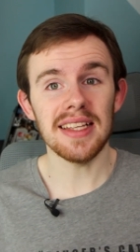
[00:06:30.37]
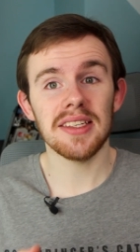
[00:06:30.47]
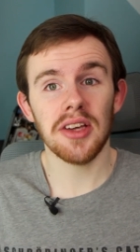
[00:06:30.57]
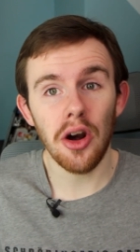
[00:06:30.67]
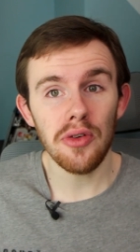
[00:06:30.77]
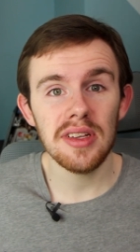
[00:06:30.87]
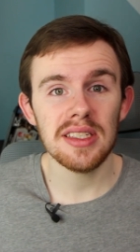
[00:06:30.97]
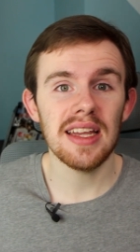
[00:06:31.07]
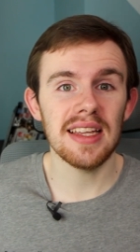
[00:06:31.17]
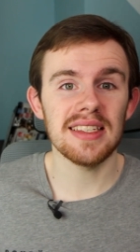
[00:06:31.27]
It's
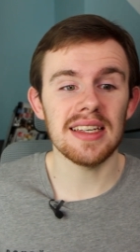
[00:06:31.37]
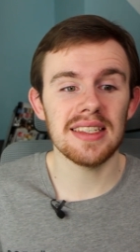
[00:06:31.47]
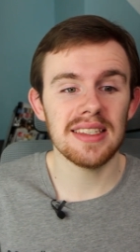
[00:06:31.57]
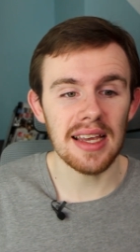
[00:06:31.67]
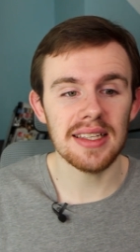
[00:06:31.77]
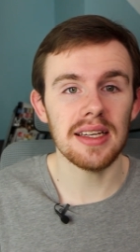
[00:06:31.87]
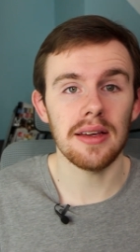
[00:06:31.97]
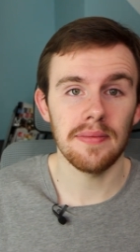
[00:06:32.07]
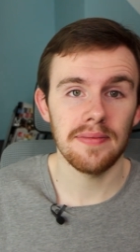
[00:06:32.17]
current and it's exciting.